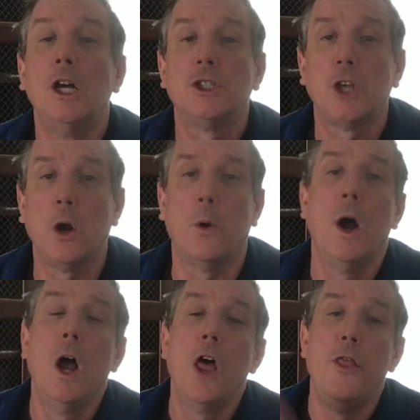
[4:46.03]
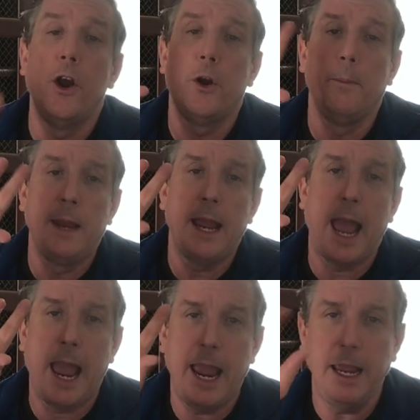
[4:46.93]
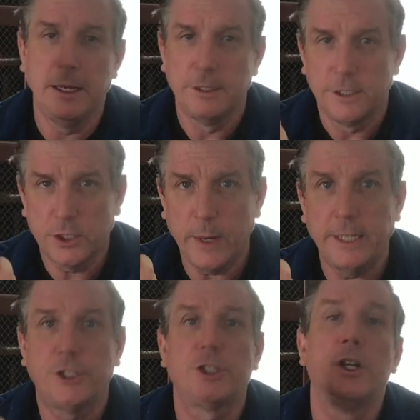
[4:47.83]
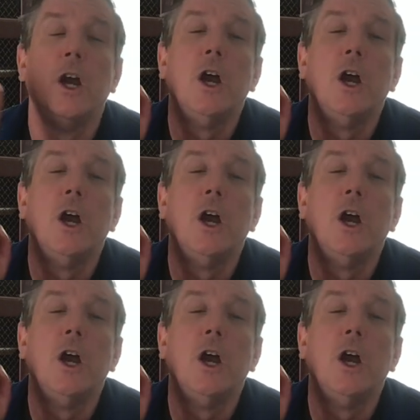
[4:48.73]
So there will be a switch.